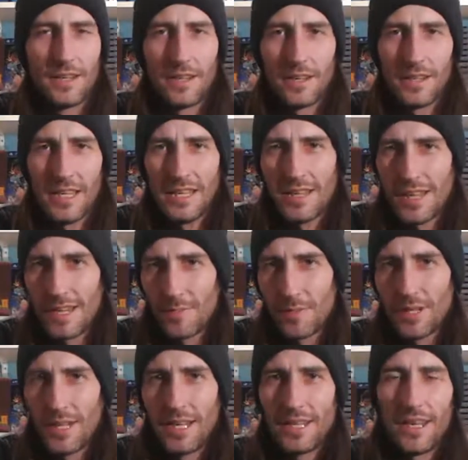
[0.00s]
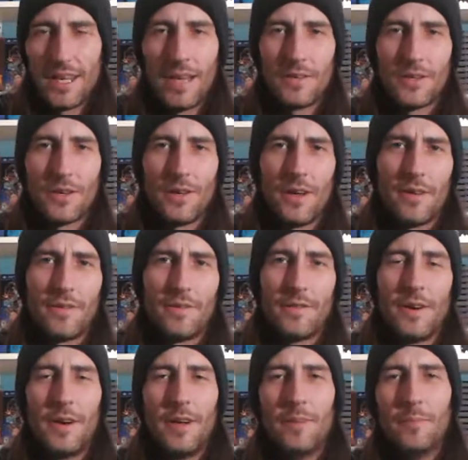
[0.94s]
clunky kind of playing games. They're a lot of
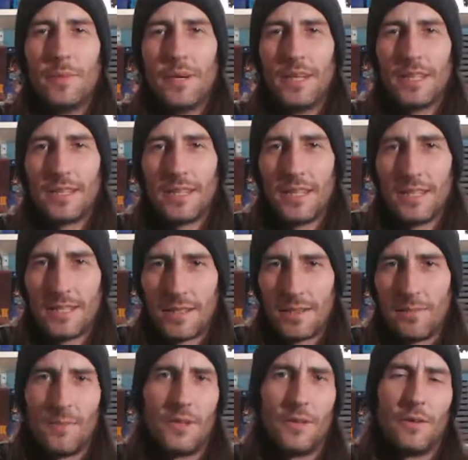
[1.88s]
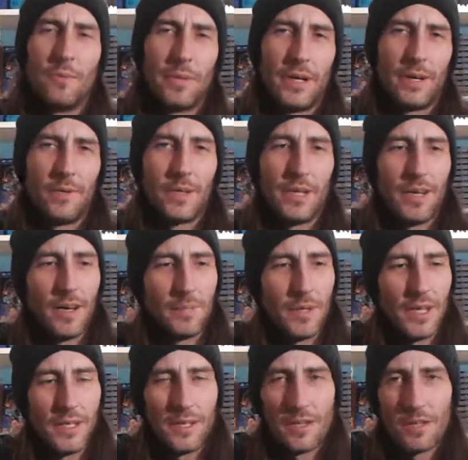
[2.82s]
fun, but it's better when they
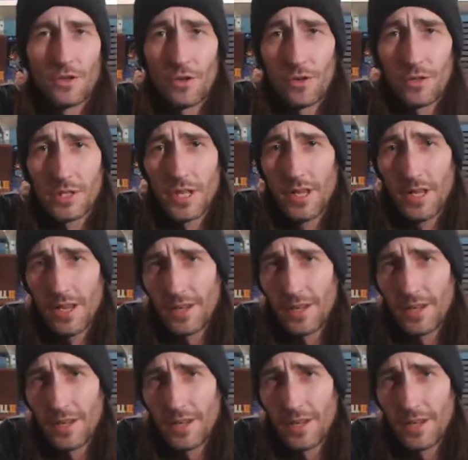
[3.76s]
update the controls.